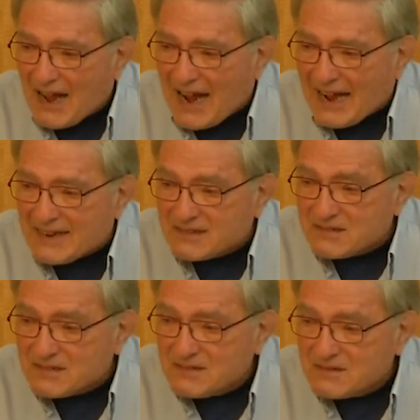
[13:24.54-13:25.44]

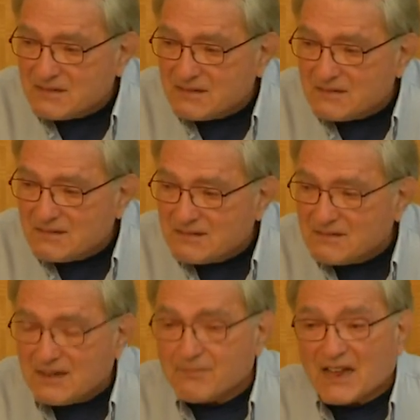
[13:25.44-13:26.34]
And
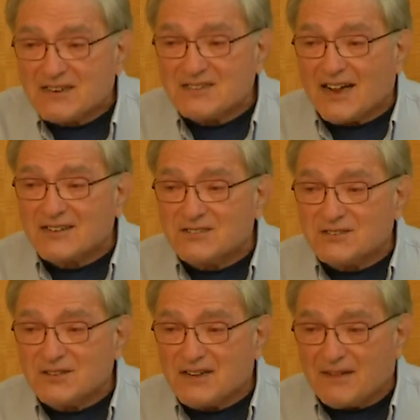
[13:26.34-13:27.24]
I'm not a
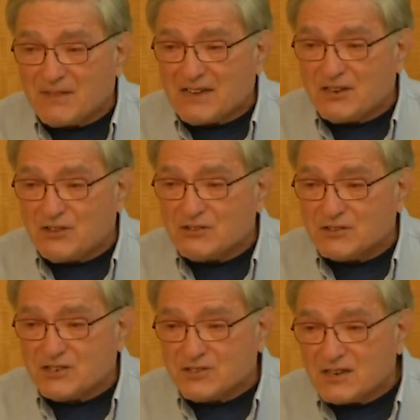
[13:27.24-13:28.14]
doctor, I'm not a
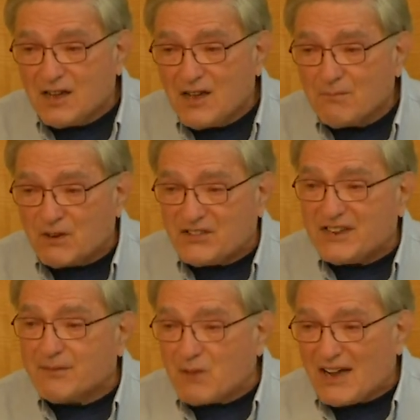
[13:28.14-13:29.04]
nurse, but
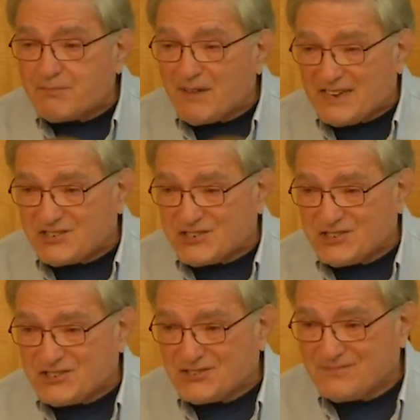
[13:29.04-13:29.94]
they're my
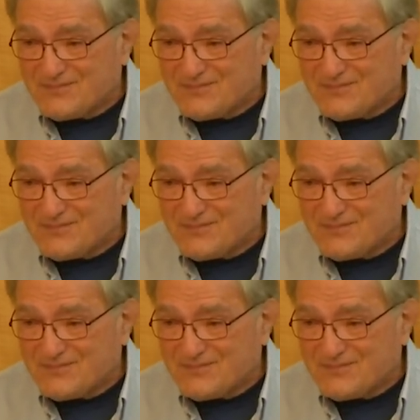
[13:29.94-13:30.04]
patients.